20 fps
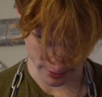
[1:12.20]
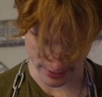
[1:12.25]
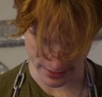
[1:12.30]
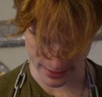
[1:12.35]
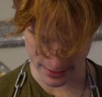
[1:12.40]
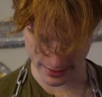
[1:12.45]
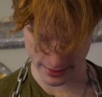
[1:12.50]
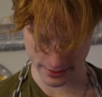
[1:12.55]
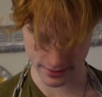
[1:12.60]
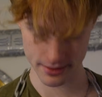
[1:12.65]

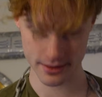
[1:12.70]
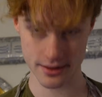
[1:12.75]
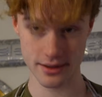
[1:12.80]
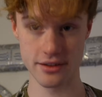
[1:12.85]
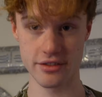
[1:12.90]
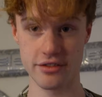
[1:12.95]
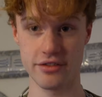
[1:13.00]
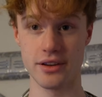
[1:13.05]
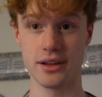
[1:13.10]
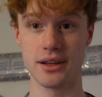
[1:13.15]
really
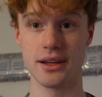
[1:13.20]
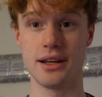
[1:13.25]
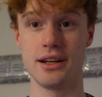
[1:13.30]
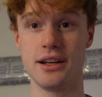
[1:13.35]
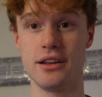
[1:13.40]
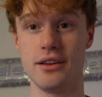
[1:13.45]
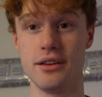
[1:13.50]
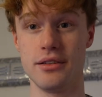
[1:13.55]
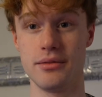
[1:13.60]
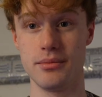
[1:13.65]
think
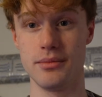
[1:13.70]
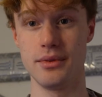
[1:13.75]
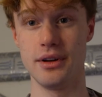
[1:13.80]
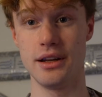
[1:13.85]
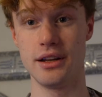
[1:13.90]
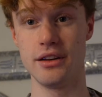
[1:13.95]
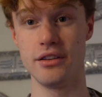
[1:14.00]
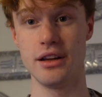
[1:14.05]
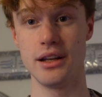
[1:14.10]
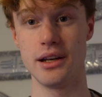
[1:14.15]

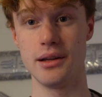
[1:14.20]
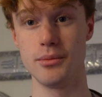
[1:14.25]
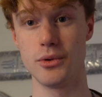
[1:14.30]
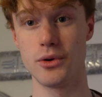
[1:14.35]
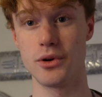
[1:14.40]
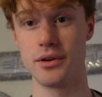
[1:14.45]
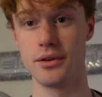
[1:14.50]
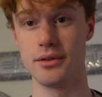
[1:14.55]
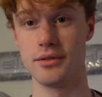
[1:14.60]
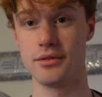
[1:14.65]
any
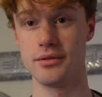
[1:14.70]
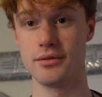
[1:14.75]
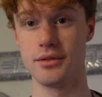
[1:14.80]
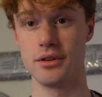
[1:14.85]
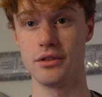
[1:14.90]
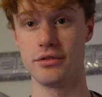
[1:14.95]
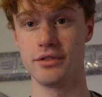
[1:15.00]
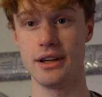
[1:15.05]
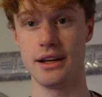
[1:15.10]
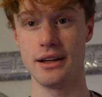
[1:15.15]
more
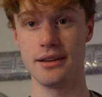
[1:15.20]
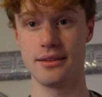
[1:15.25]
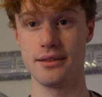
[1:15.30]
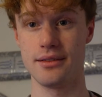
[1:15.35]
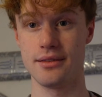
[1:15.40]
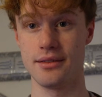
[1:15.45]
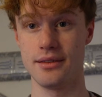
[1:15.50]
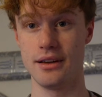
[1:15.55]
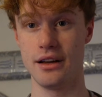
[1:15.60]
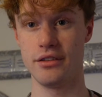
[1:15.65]
of that
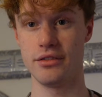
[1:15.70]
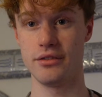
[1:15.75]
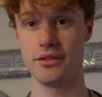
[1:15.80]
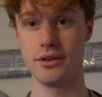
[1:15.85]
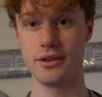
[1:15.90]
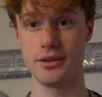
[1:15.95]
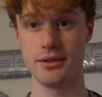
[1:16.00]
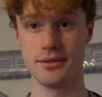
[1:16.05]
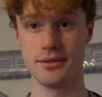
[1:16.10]
after.